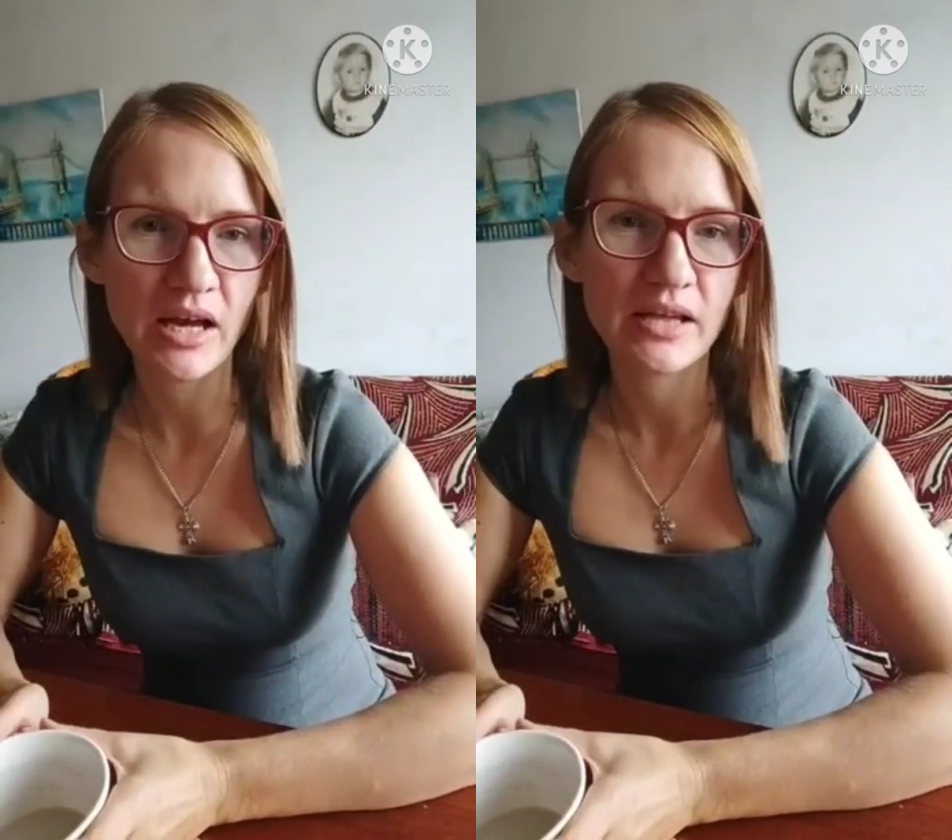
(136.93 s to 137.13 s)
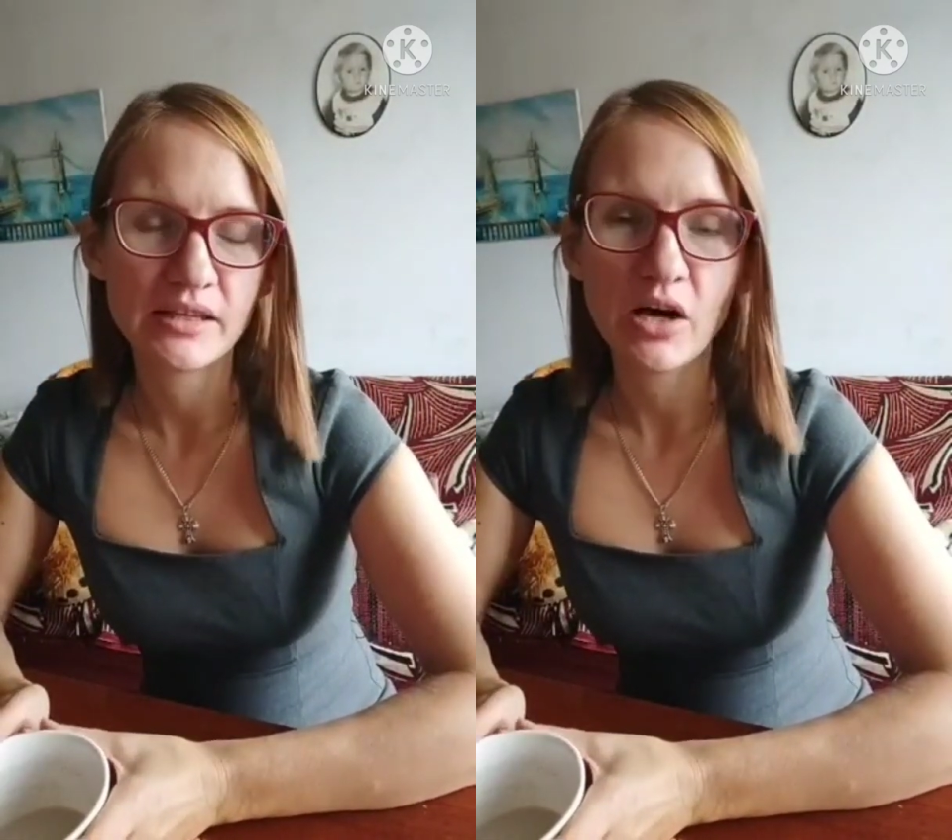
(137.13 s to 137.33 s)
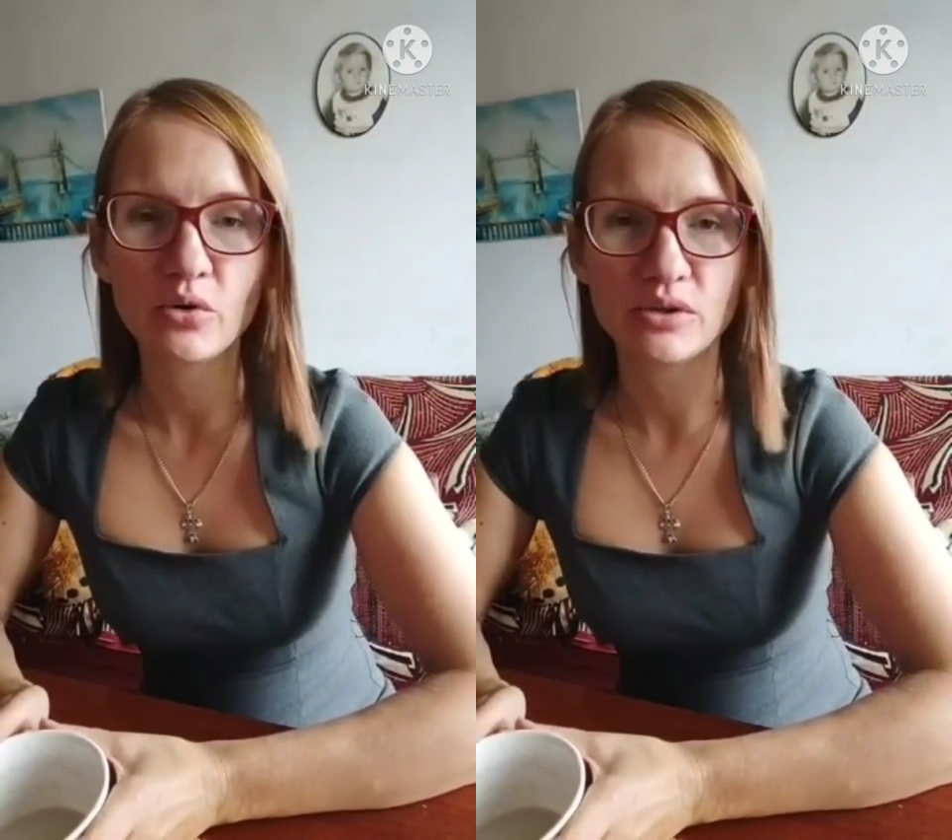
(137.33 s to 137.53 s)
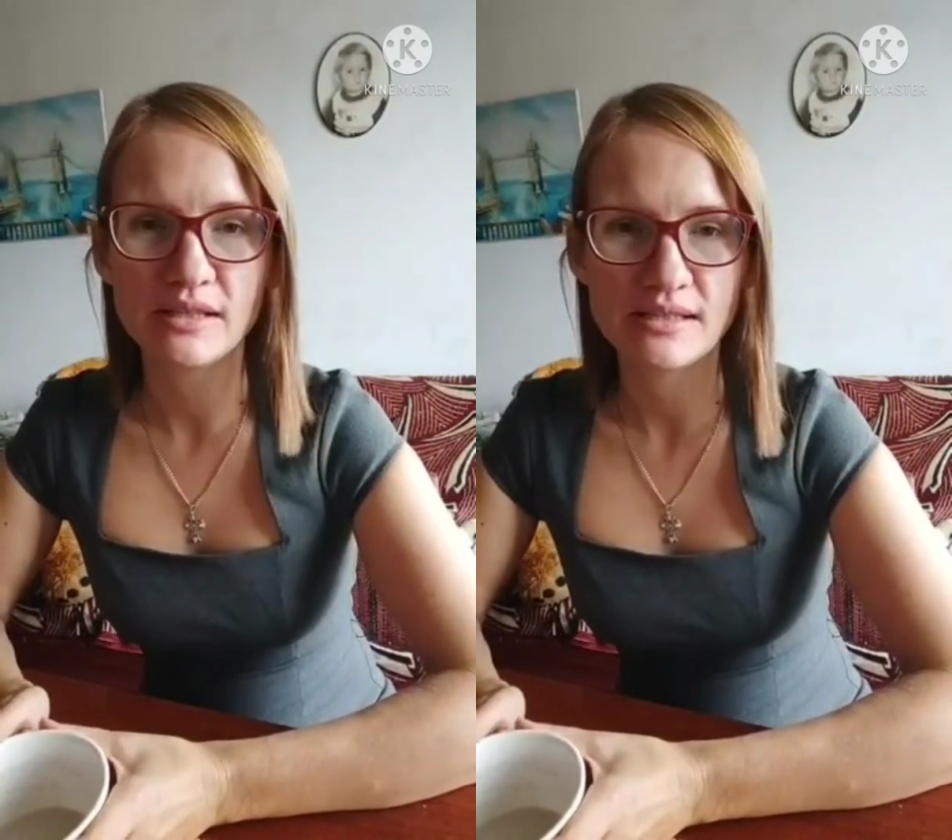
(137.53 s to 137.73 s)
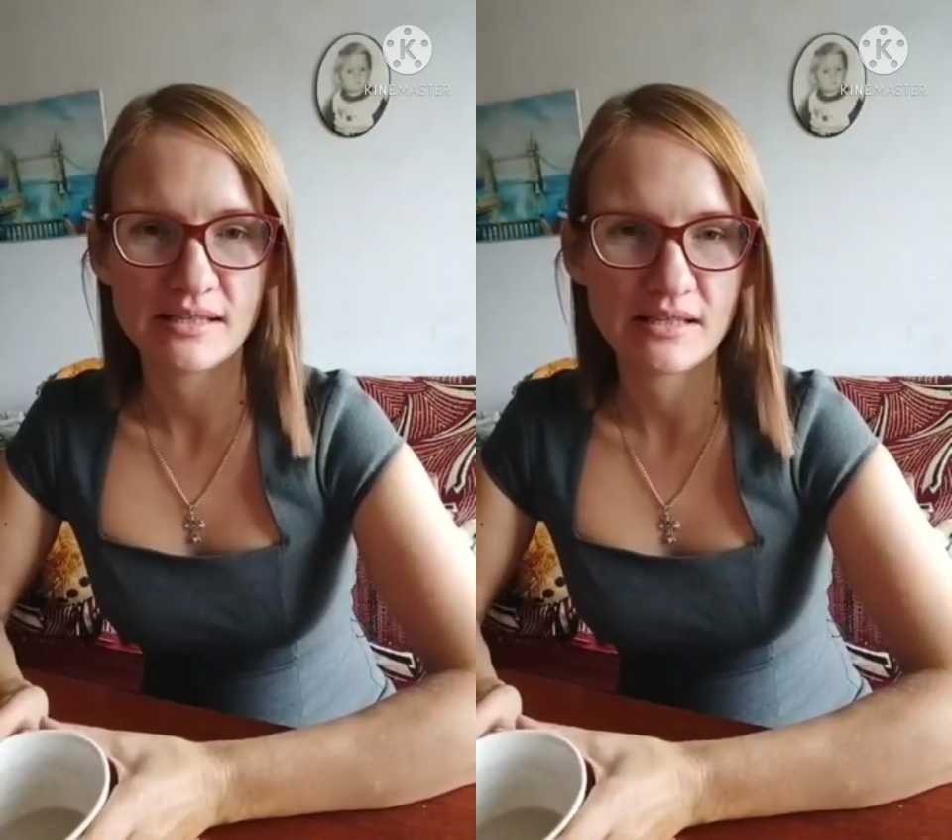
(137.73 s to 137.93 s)
Now
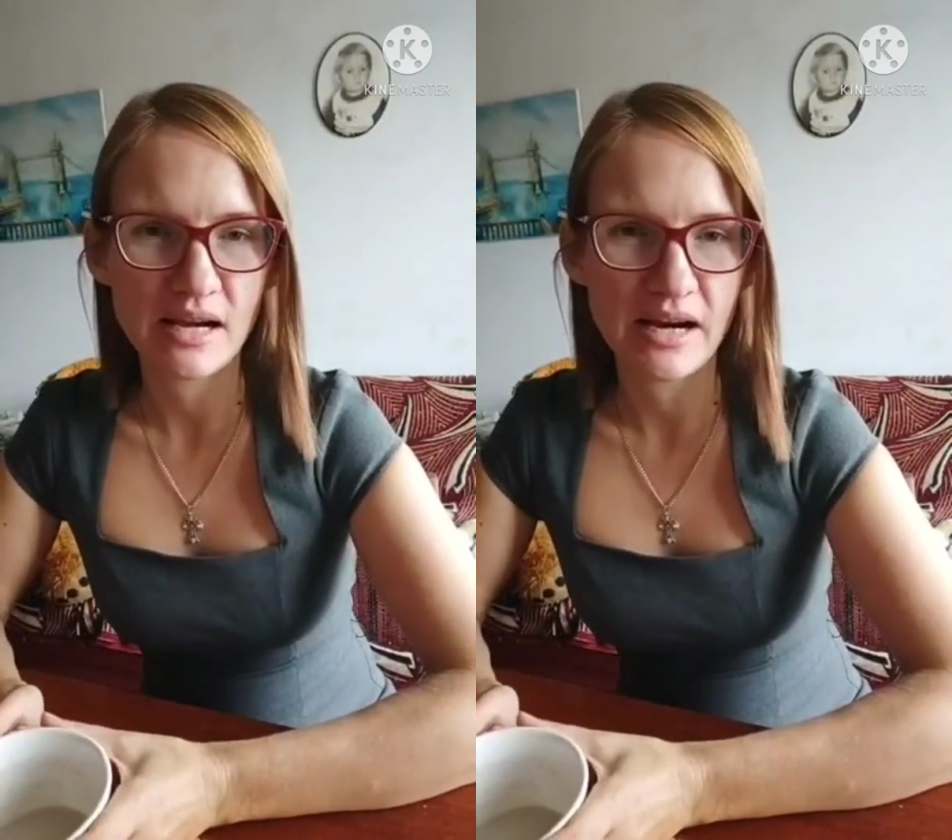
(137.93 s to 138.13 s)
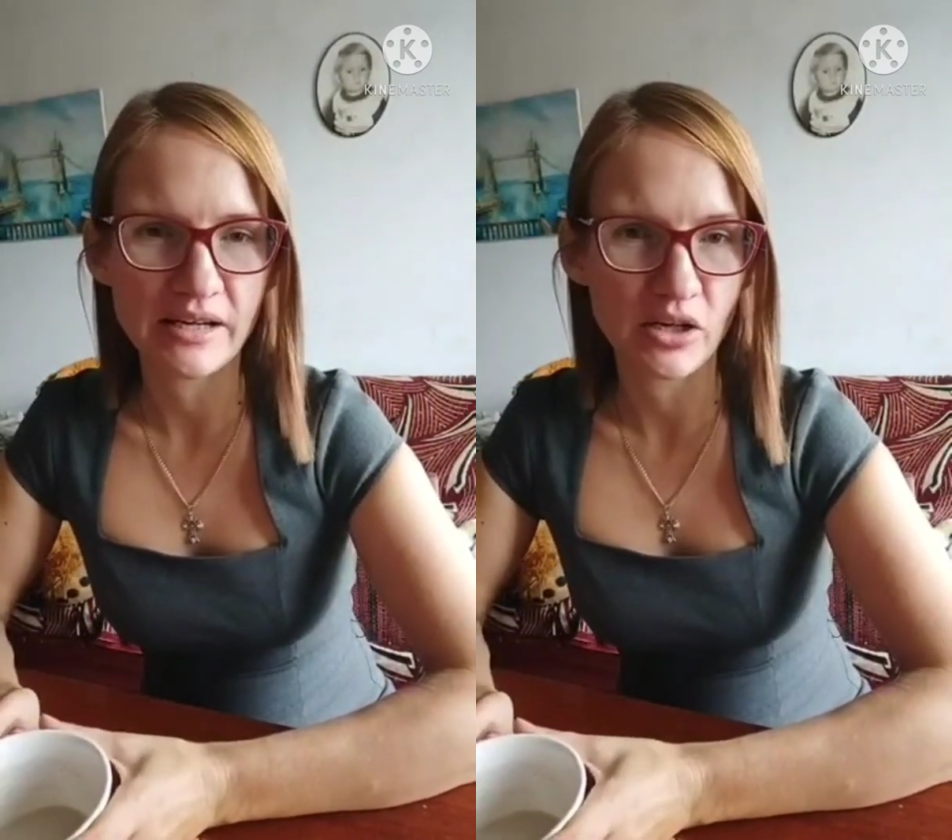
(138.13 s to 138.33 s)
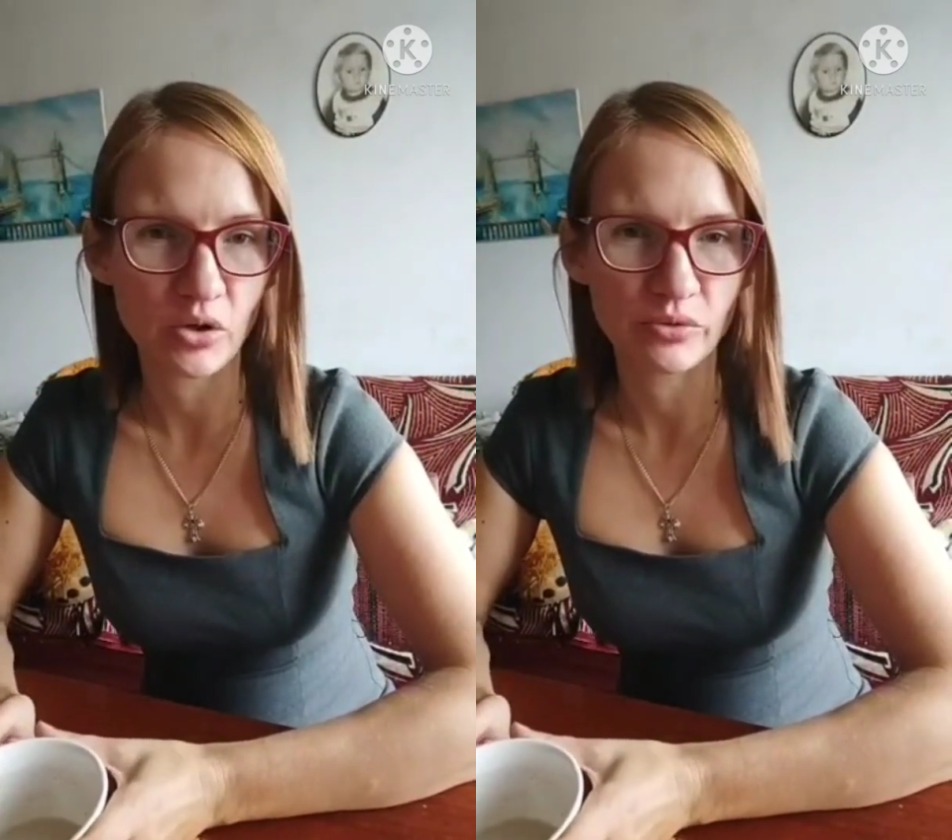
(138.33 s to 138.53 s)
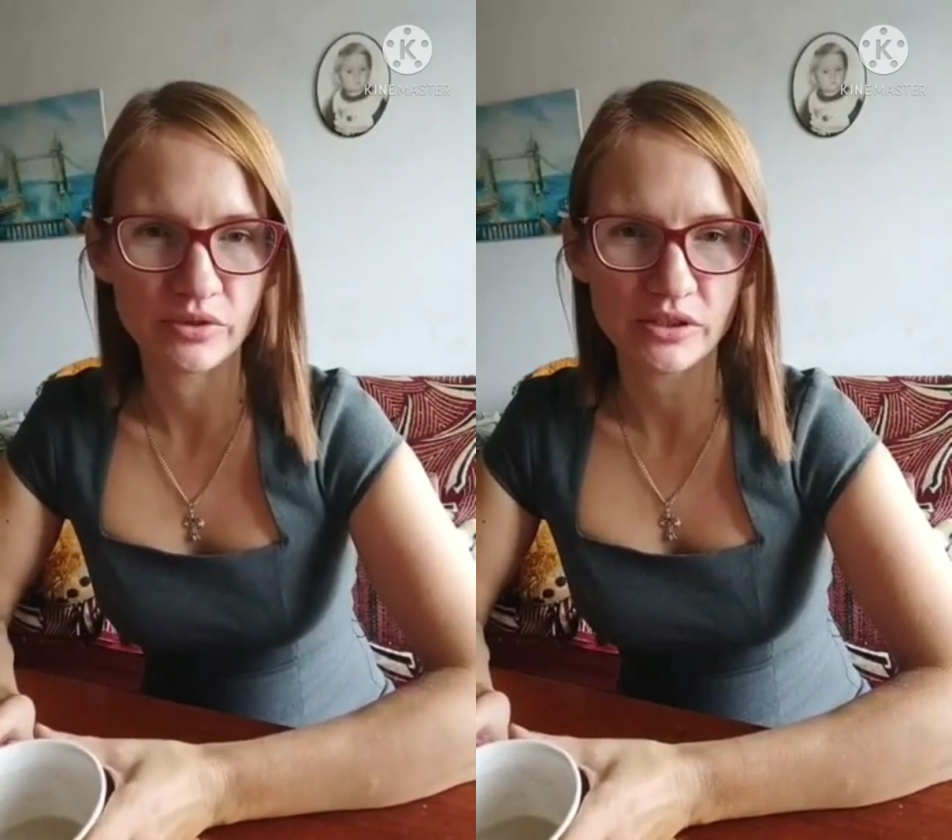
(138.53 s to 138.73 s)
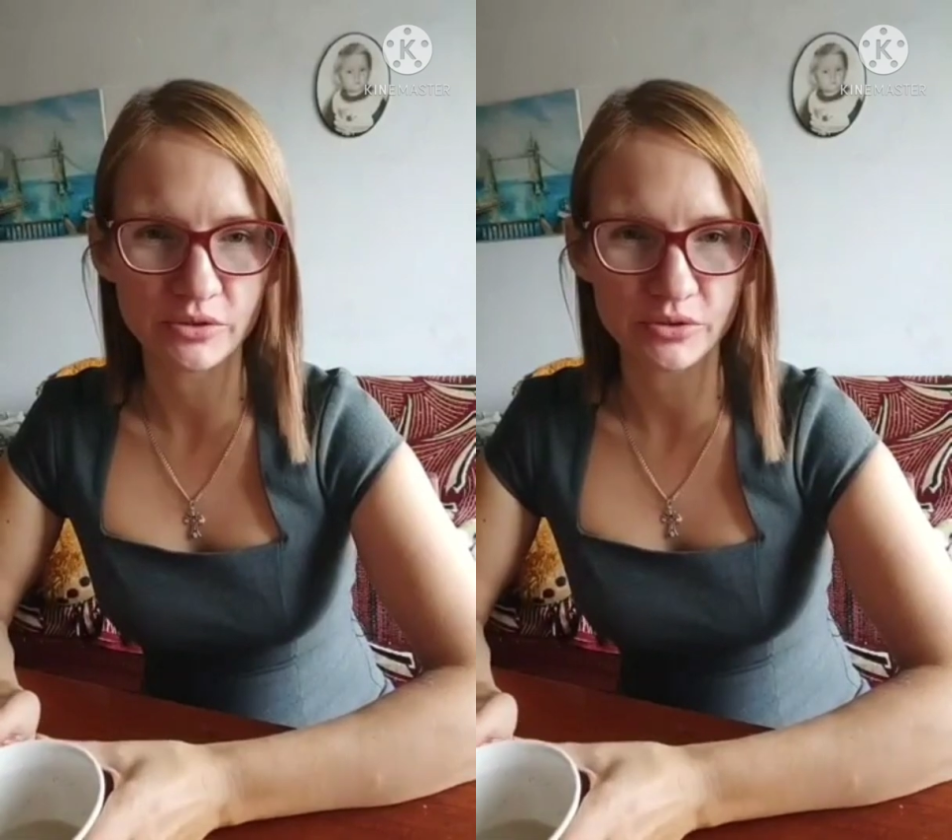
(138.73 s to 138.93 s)
this is area of the
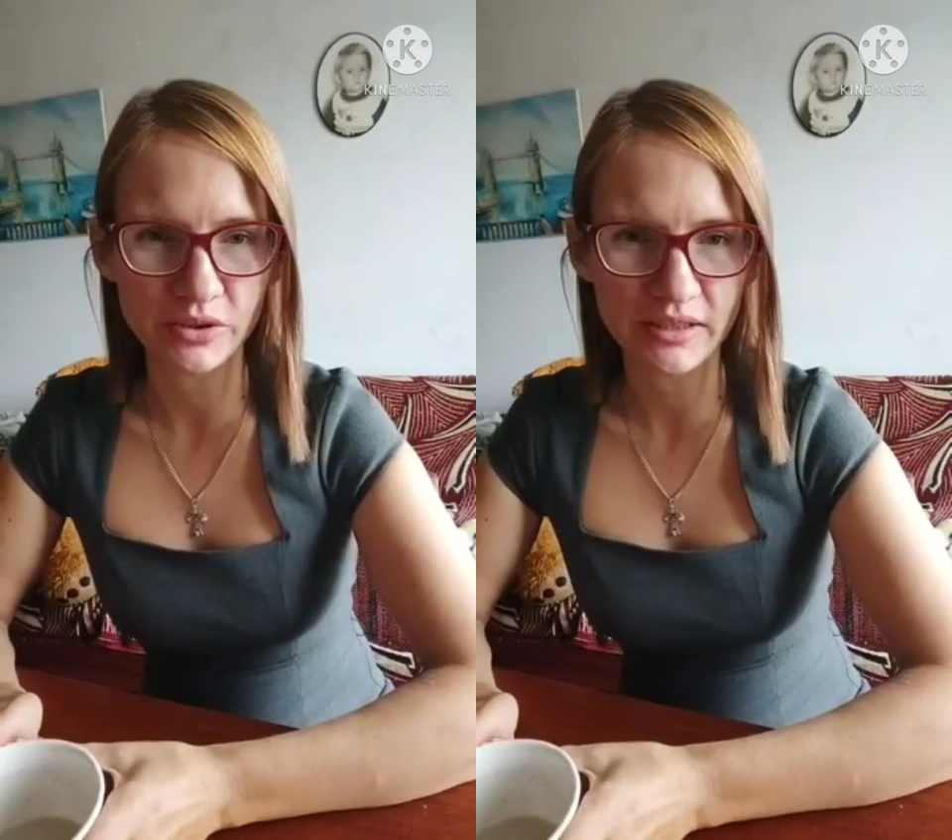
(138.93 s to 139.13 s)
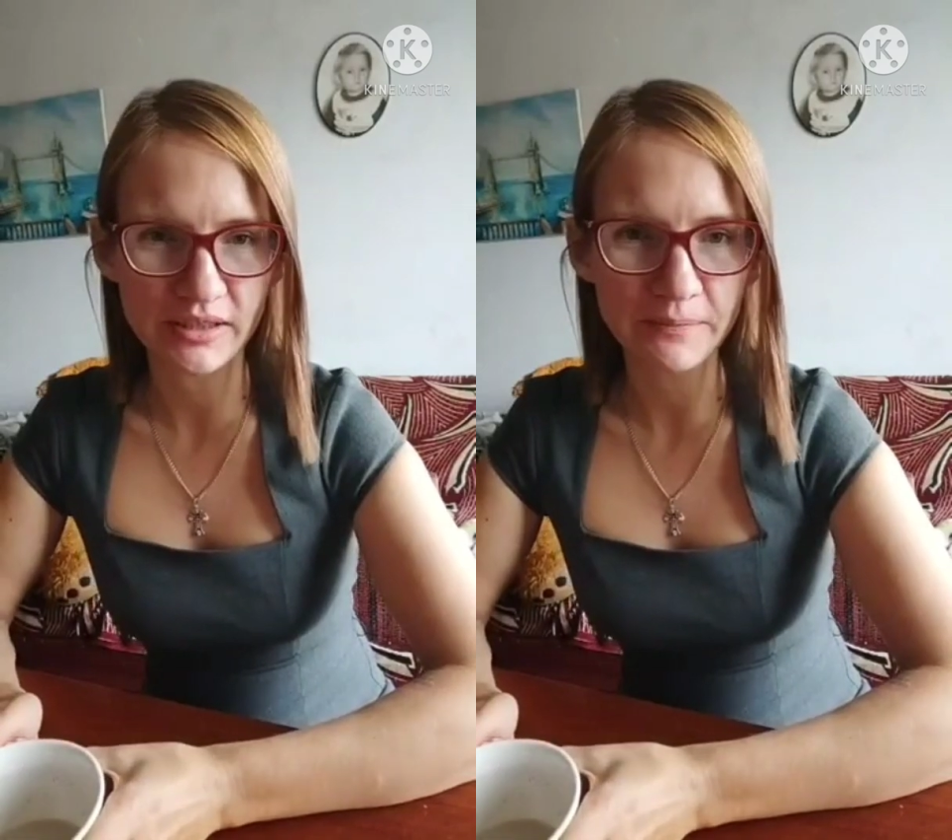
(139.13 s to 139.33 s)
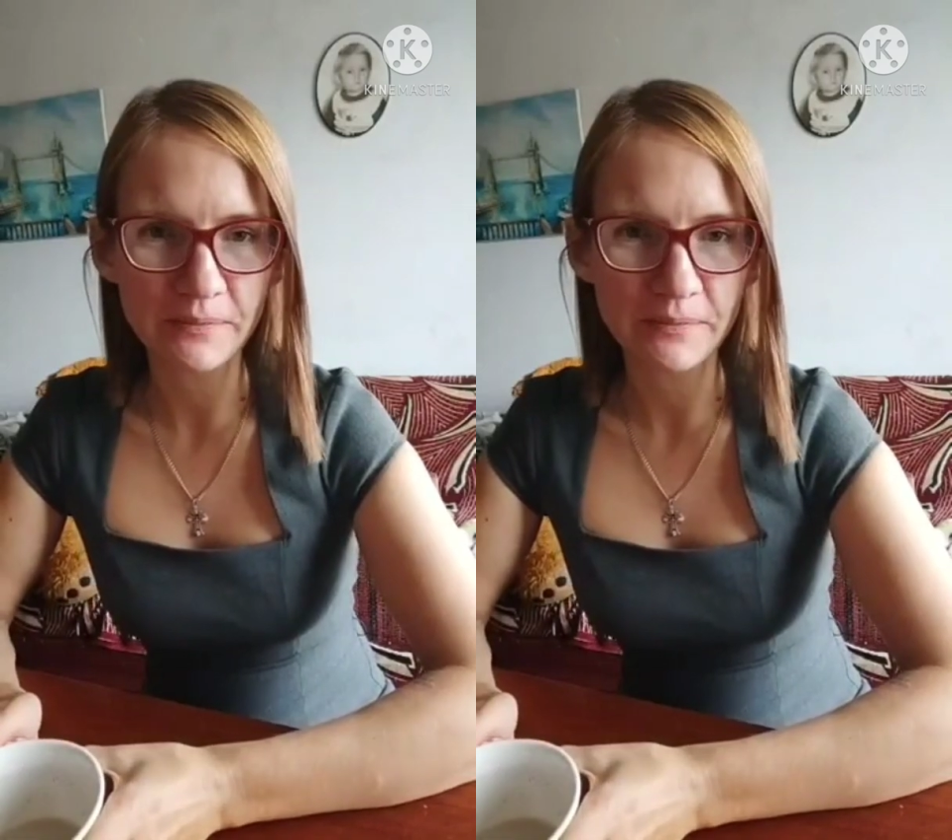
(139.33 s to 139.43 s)
Turkey.